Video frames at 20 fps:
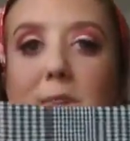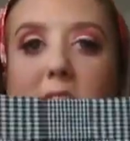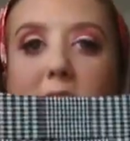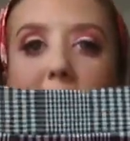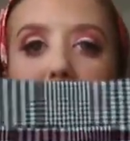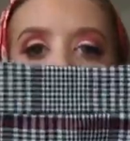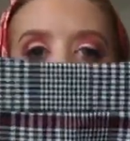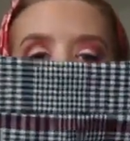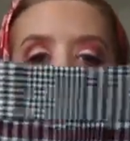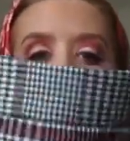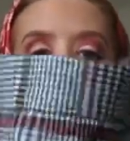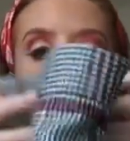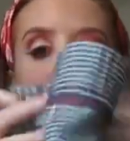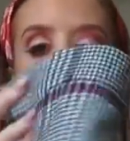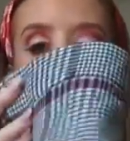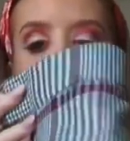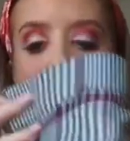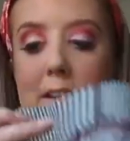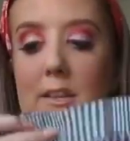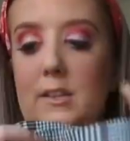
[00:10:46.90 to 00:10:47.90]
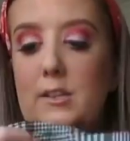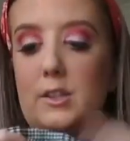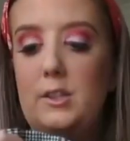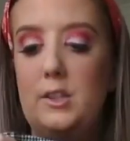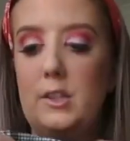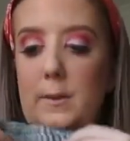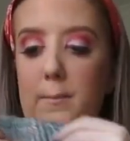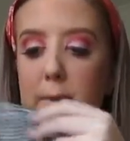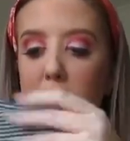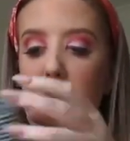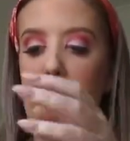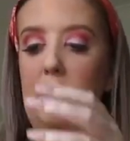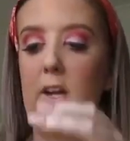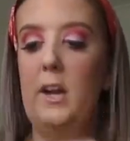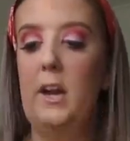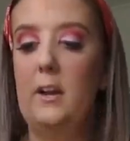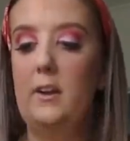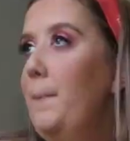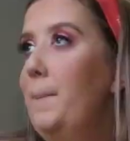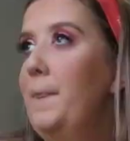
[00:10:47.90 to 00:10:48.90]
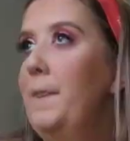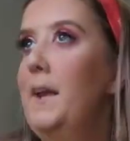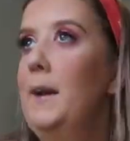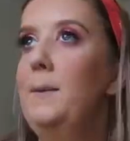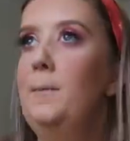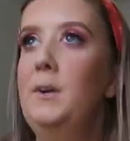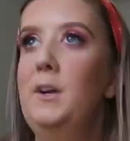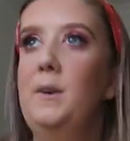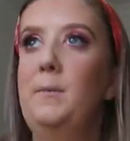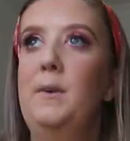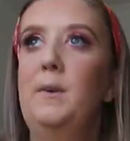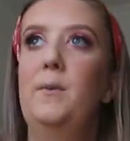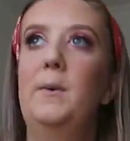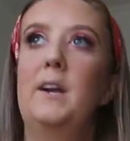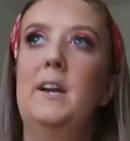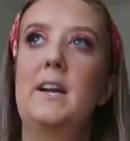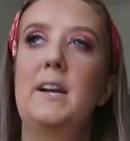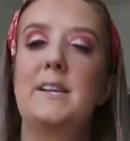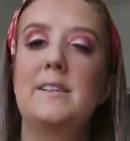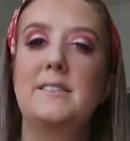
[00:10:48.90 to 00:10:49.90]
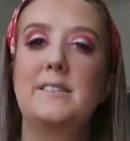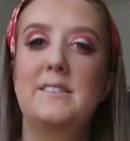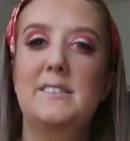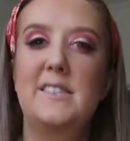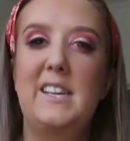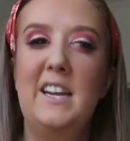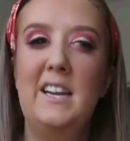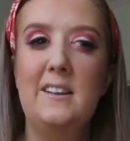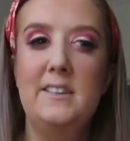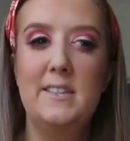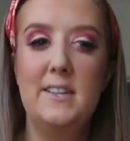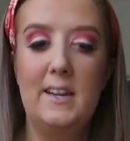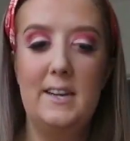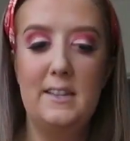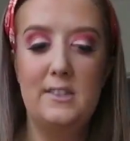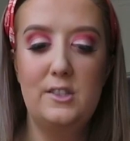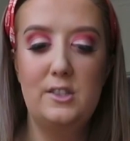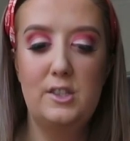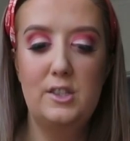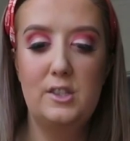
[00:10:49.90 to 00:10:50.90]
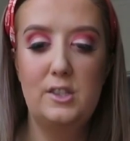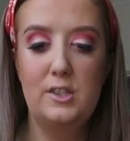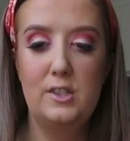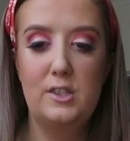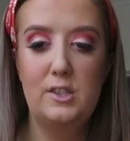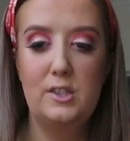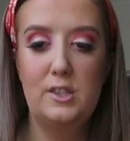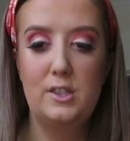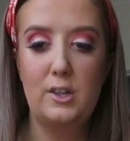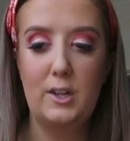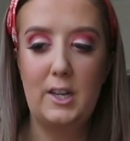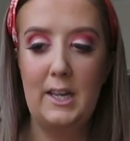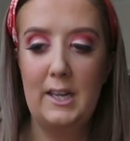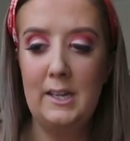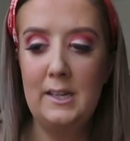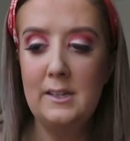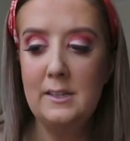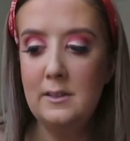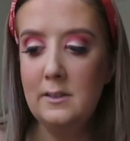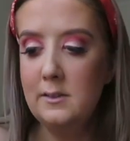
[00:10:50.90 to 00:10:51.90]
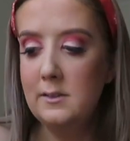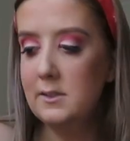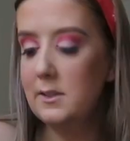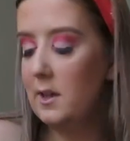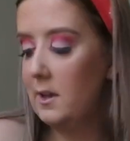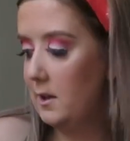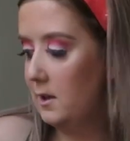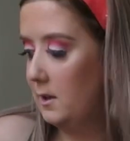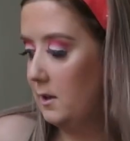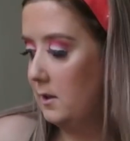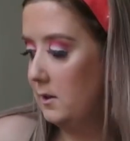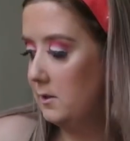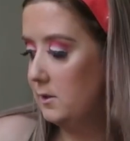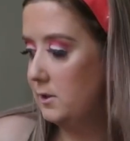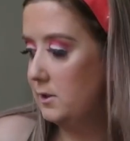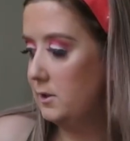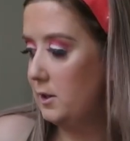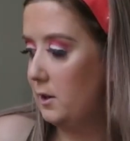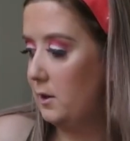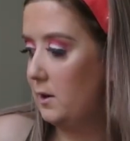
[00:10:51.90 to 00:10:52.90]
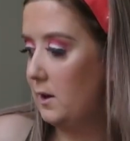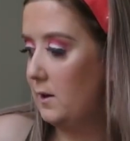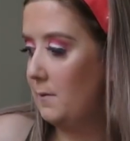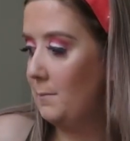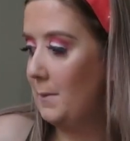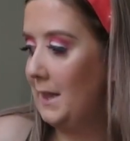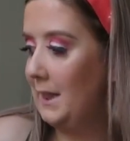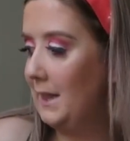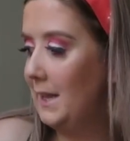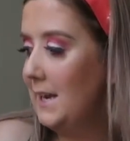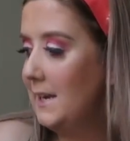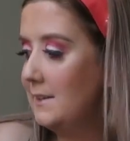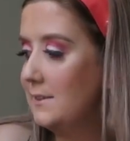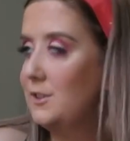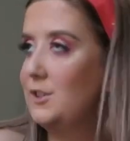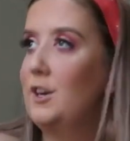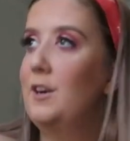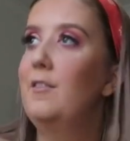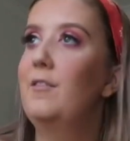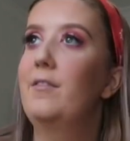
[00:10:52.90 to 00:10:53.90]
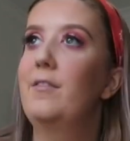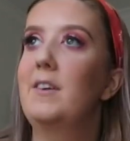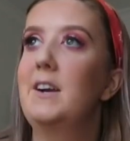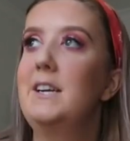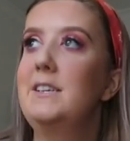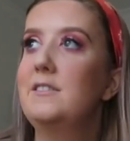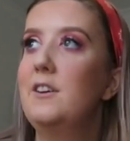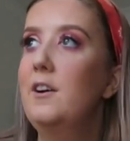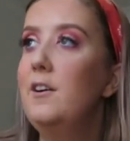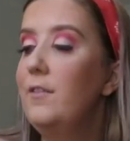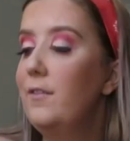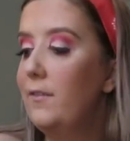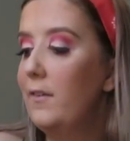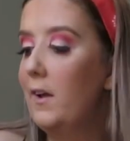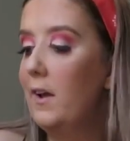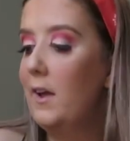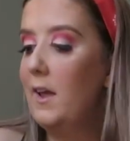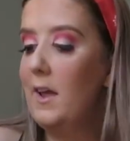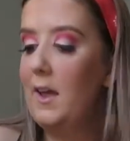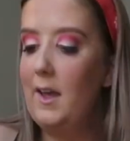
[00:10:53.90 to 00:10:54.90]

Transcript: which I think is super cute. Then I'm going to be wearing skin tight stockings so my legs don't freeze off.